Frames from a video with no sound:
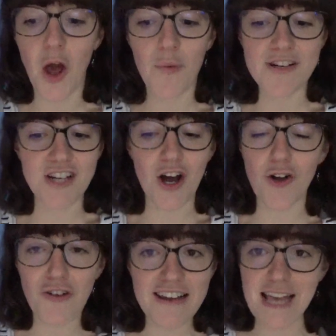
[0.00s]
which are
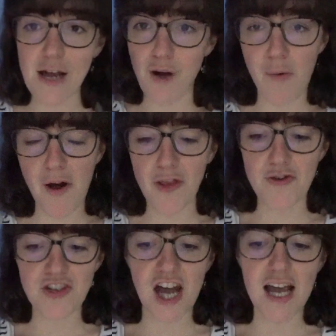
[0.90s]
great and well worth your
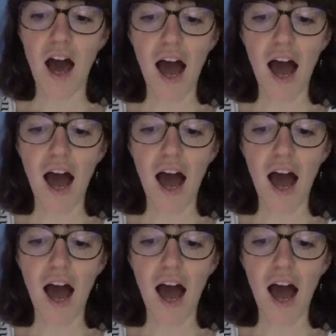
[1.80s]
time.